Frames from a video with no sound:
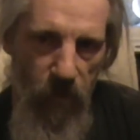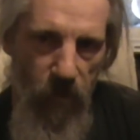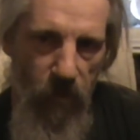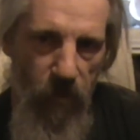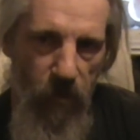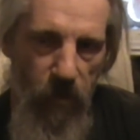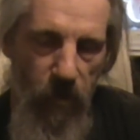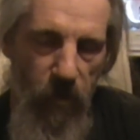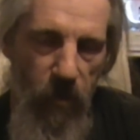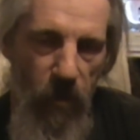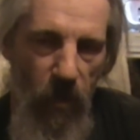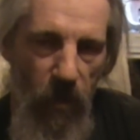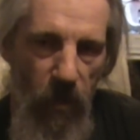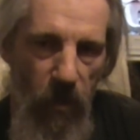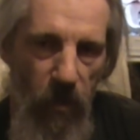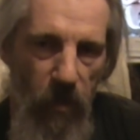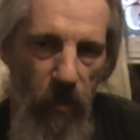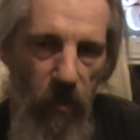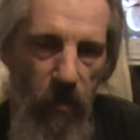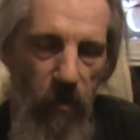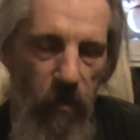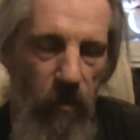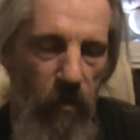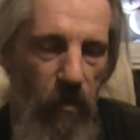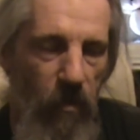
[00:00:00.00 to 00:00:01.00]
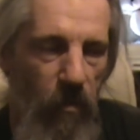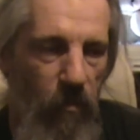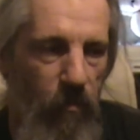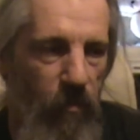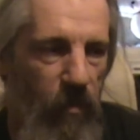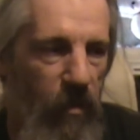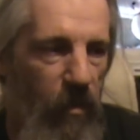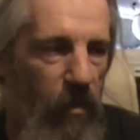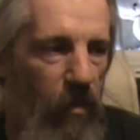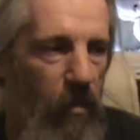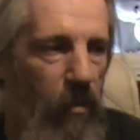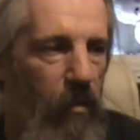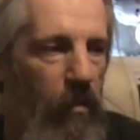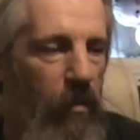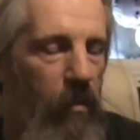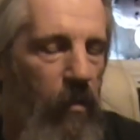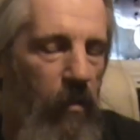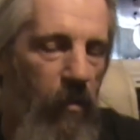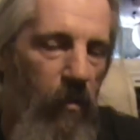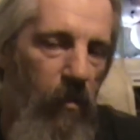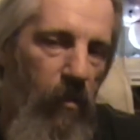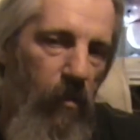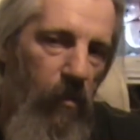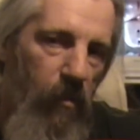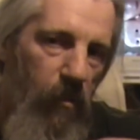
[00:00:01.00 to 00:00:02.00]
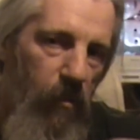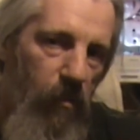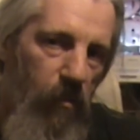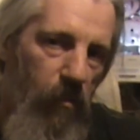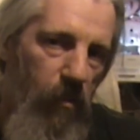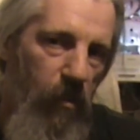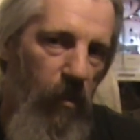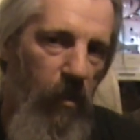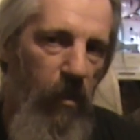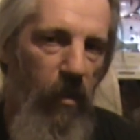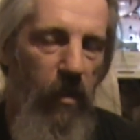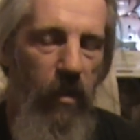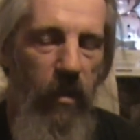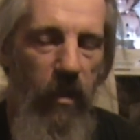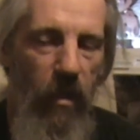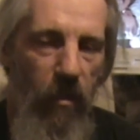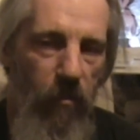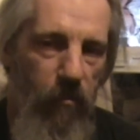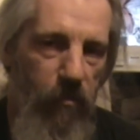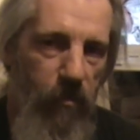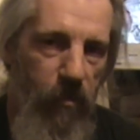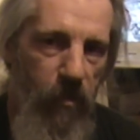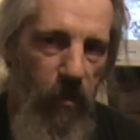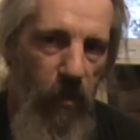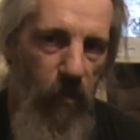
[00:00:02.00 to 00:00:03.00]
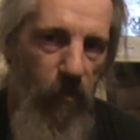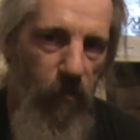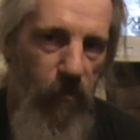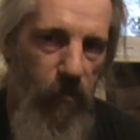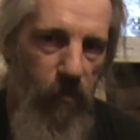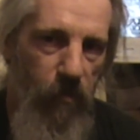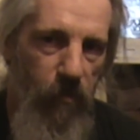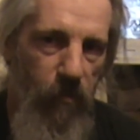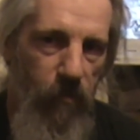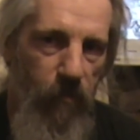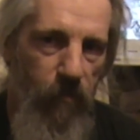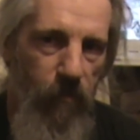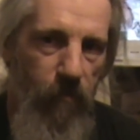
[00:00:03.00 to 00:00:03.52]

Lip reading: the colour of the beer. You're looking at your kettle skills.